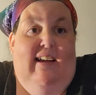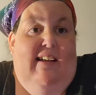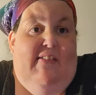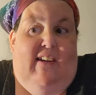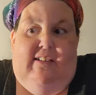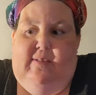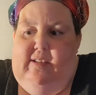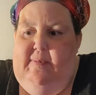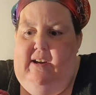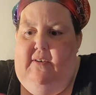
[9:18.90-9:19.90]
that's what's
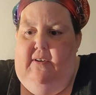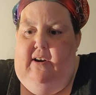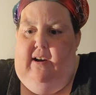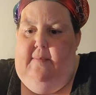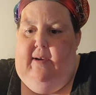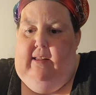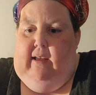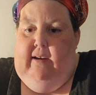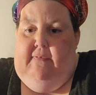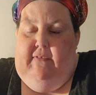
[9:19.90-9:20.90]
been going on in my
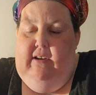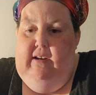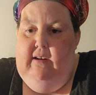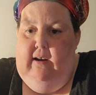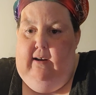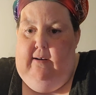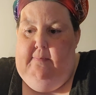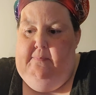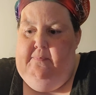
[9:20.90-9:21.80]
life. Um,